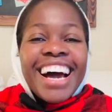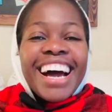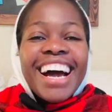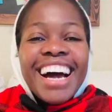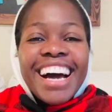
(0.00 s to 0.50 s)

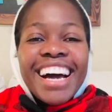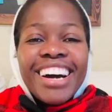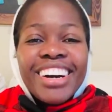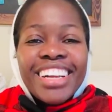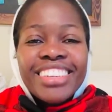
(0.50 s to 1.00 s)

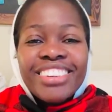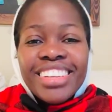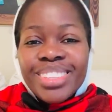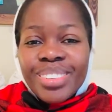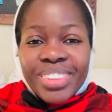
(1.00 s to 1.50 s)
And
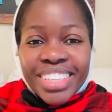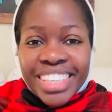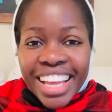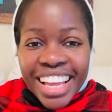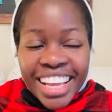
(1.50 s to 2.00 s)
rest of the
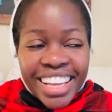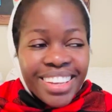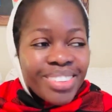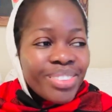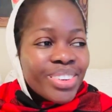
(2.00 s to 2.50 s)

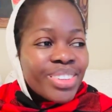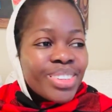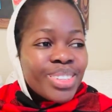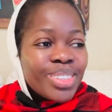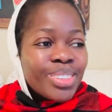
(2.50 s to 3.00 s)
day for
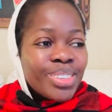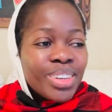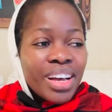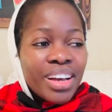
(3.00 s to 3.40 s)
those who